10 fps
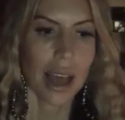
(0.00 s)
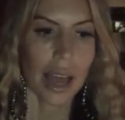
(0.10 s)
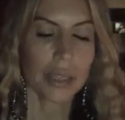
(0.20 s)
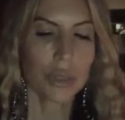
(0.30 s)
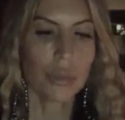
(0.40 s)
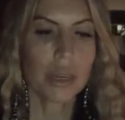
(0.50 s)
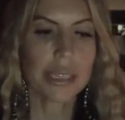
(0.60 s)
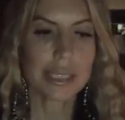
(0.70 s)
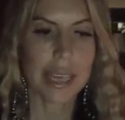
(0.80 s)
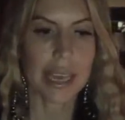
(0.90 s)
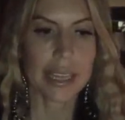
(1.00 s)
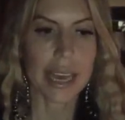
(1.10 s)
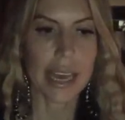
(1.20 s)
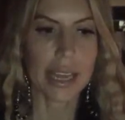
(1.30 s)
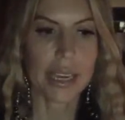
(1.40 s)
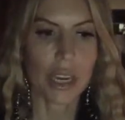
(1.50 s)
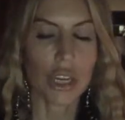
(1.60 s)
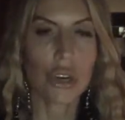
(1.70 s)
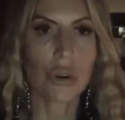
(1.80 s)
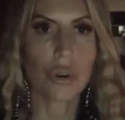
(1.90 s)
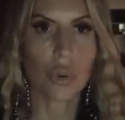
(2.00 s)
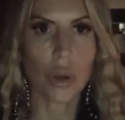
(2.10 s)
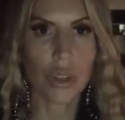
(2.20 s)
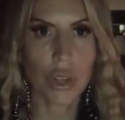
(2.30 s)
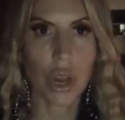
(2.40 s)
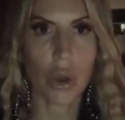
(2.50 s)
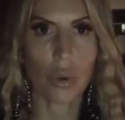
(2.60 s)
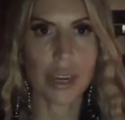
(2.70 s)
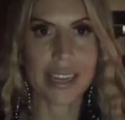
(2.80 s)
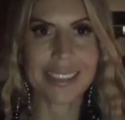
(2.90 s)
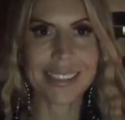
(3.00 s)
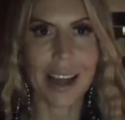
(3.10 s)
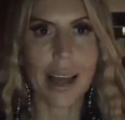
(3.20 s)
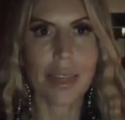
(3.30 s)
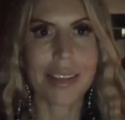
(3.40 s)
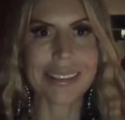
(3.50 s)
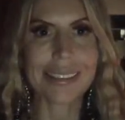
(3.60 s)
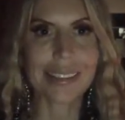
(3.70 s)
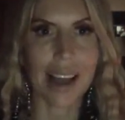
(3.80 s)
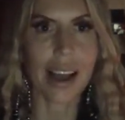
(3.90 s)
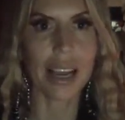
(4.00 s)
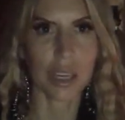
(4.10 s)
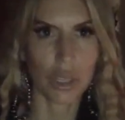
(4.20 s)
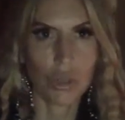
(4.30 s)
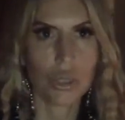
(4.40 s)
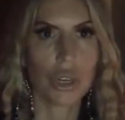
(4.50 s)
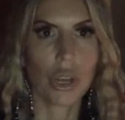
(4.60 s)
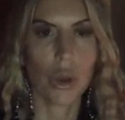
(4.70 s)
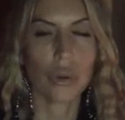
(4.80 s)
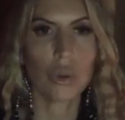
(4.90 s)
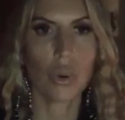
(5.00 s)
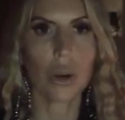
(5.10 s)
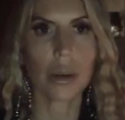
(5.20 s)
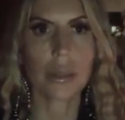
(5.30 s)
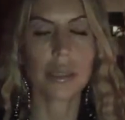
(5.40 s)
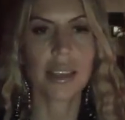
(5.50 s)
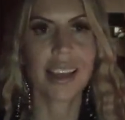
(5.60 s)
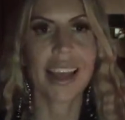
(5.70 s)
I do want to say that your North Node, it's not the sign you should go towards.